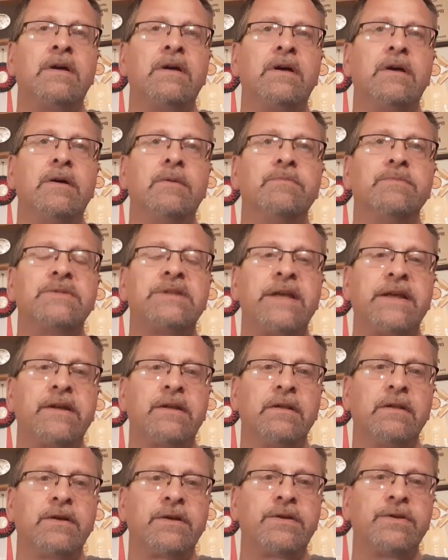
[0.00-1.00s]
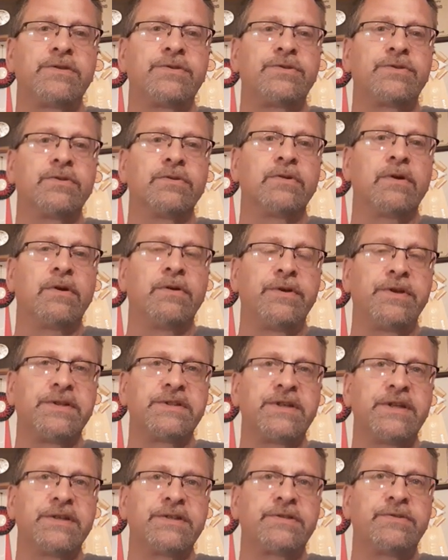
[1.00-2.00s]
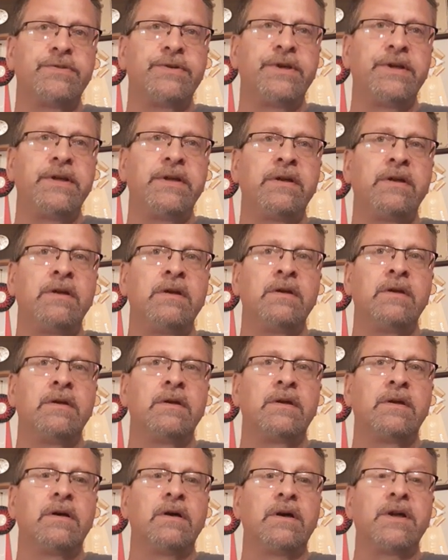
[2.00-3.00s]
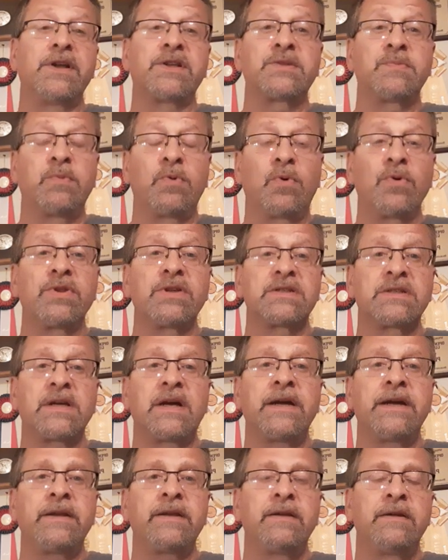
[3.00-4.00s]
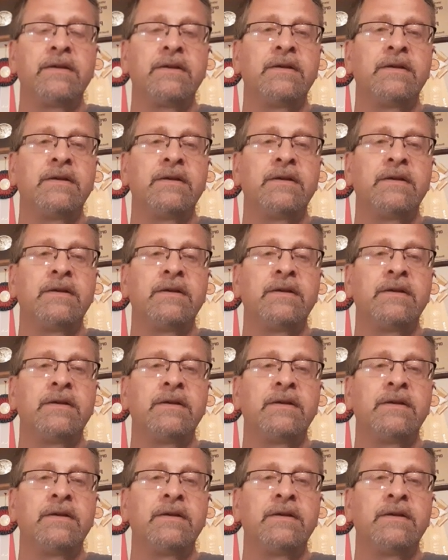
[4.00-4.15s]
um, take a look at your earnings history, uh, explore the site.